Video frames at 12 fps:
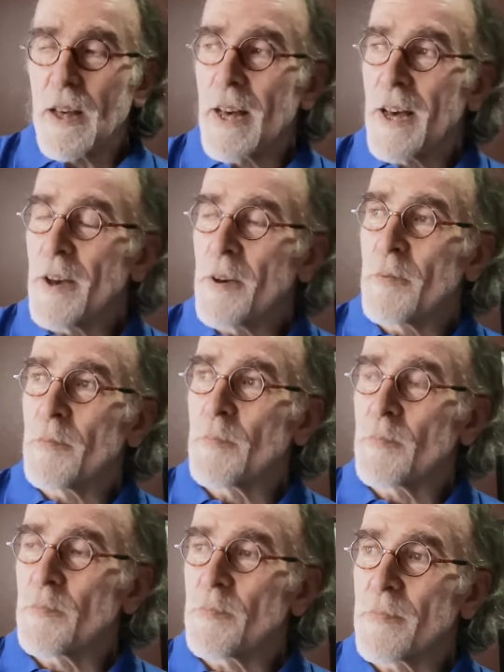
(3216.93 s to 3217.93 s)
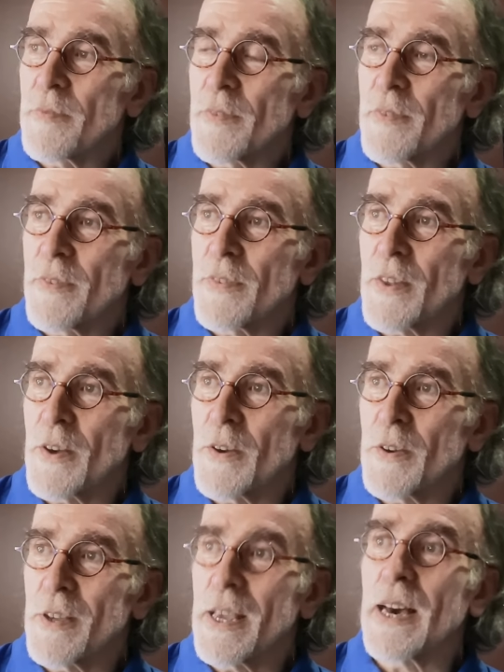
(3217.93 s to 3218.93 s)
Um,
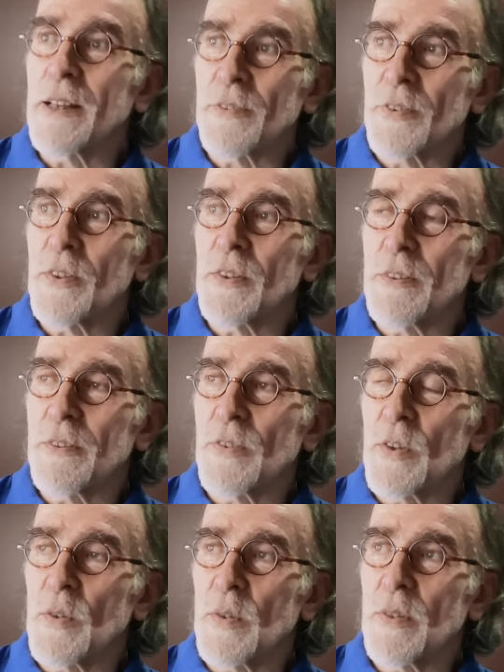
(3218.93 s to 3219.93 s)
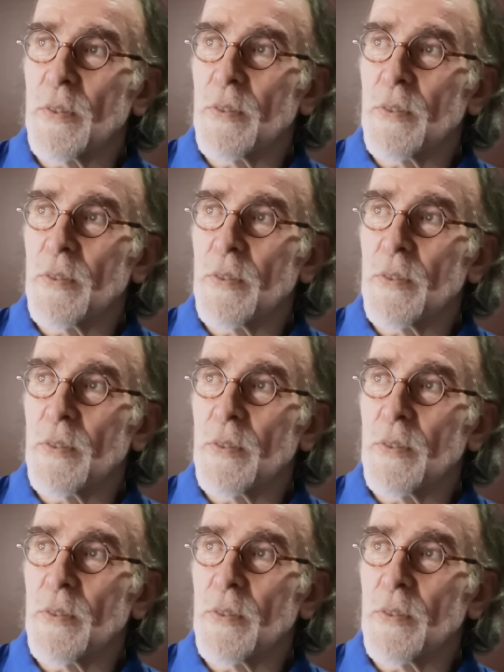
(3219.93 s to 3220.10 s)
so yeah, so so